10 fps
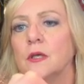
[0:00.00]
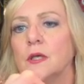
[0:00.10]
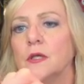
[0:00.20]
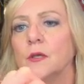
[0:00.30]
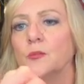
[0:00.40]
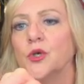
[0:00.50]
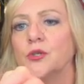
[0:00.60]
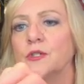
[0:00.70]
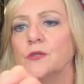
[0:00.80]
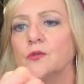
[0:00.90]
and I'm
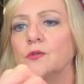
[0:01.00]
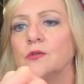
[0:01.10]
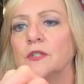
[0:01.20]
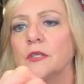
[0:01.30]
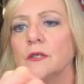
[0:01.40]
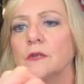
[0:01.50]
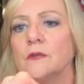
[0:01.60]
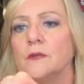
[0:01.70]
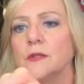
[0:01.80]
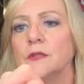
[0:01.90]
pushing the wool down
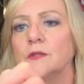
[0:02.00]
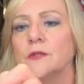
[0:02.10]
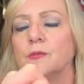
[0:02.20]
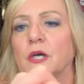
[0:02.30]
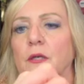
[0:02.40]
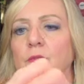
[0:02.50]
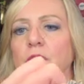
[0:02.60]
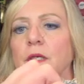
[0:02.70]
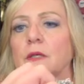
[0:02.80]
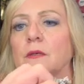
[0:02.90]
into the bottom
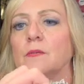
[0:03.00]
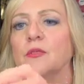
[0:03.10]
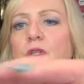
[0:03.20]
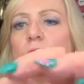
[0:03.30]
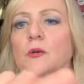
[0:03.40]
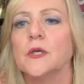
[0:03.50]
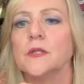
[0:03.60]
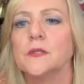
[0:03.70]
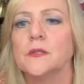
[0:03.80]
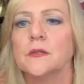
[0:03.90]
layer below it.
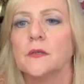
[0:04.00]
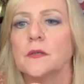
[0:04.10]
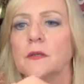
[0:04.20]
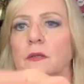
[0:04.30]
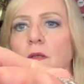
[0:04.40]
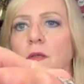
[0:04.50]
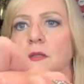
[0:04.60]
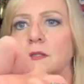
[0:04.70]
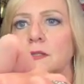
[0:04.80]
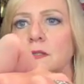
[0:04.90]

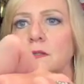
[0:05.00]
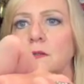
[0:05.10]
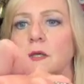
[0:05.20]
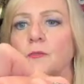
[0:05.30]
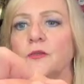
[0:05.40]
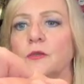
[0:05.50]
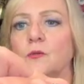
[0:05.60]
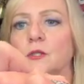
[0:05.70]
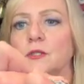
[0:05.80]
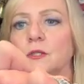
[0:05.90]
See the little hump there?
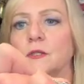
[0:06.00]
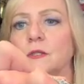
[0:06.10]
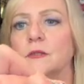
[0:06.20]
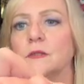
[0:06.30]
Watch this.